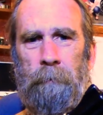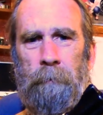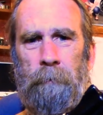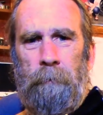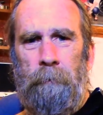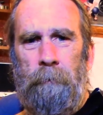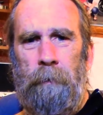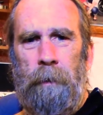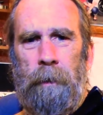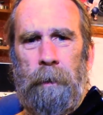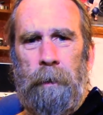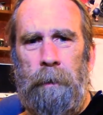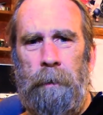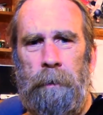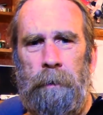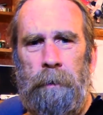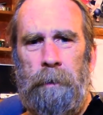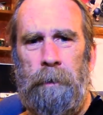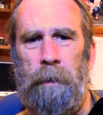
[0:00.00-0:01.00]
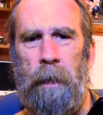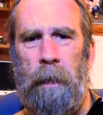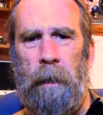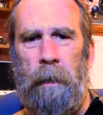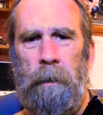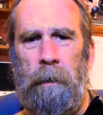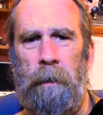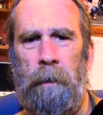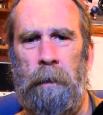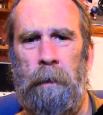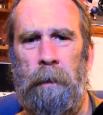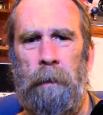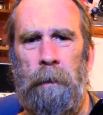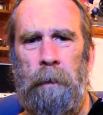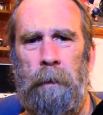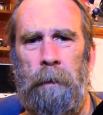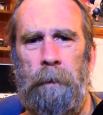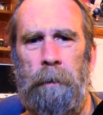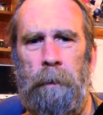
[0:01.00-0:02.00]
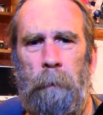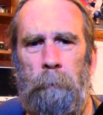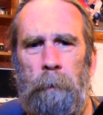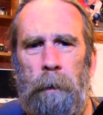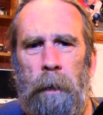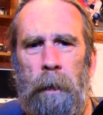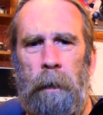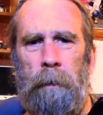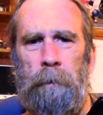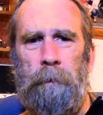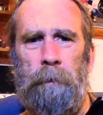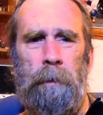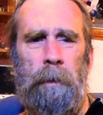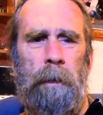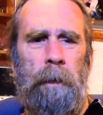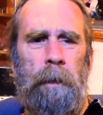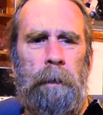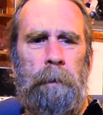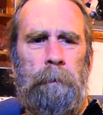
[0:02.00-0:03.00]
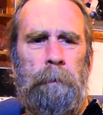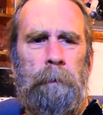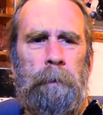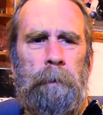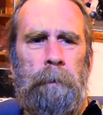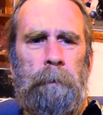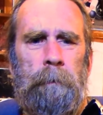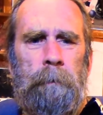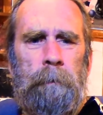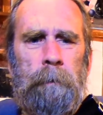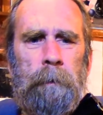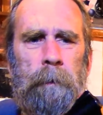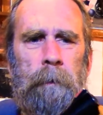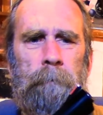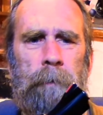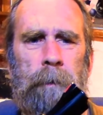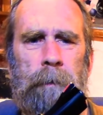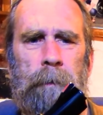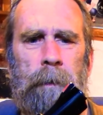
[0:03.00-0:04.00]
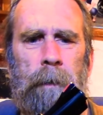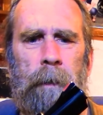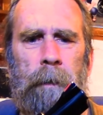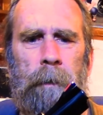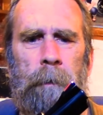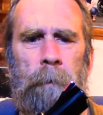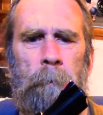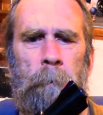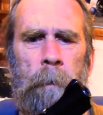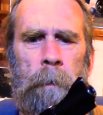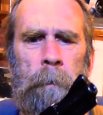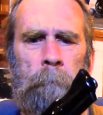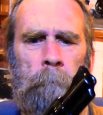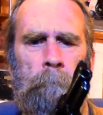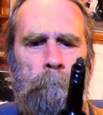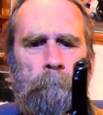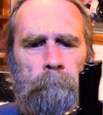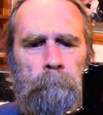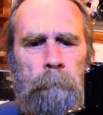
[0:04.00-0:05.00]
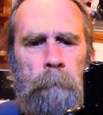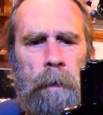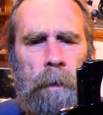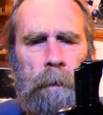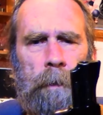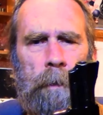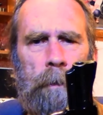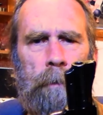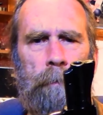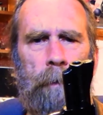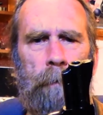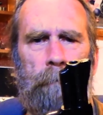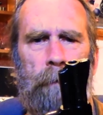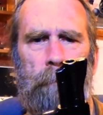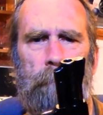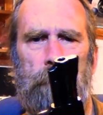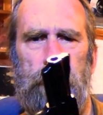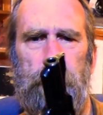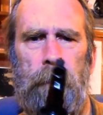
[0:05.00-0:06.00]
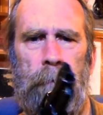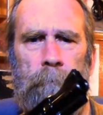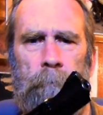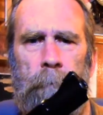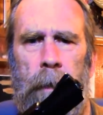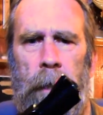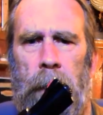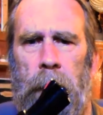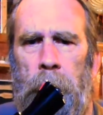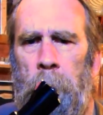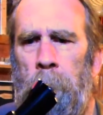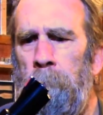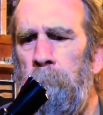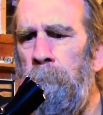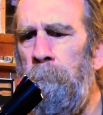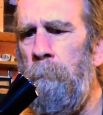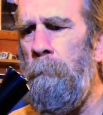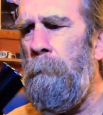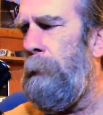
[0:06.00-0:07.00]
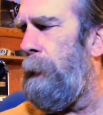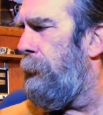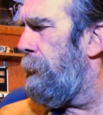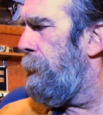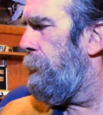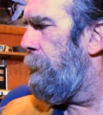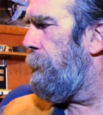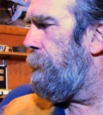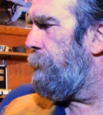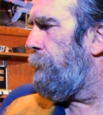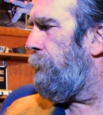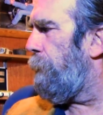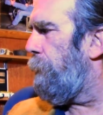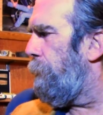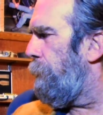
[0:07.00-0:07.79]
a really slick double action on it. Love this gun. This is 357 mag. So